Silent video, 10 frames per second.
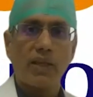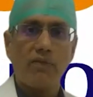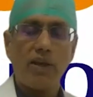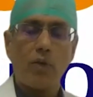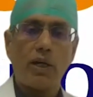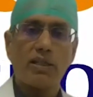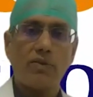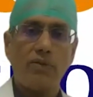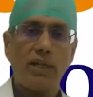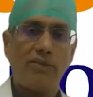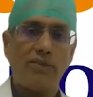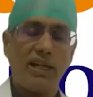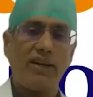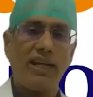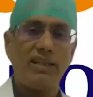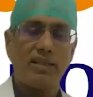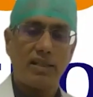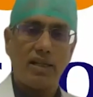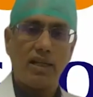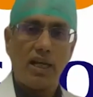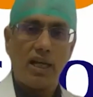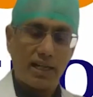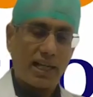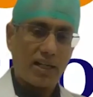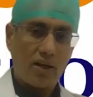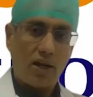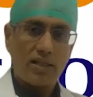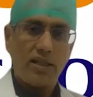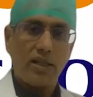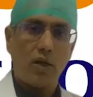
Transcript: We have a device technology